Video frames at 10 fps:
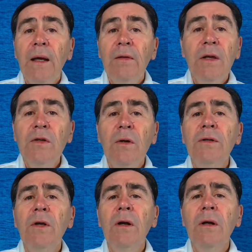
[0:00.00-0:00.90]
These
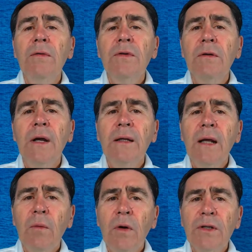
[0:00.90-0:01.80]
alternatives create
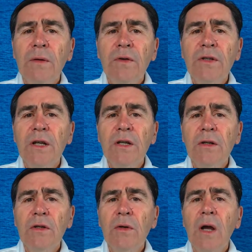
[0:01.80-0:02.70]
networks of
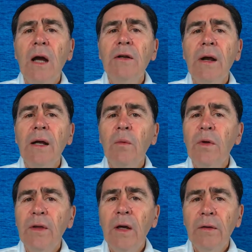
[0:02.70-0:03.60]
physicians who contract
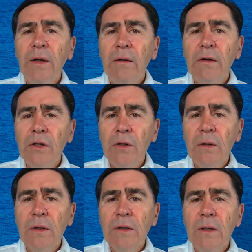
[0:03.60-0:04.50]
with the healthcare
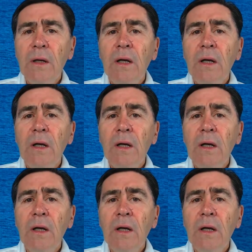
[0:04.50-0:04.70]
insurers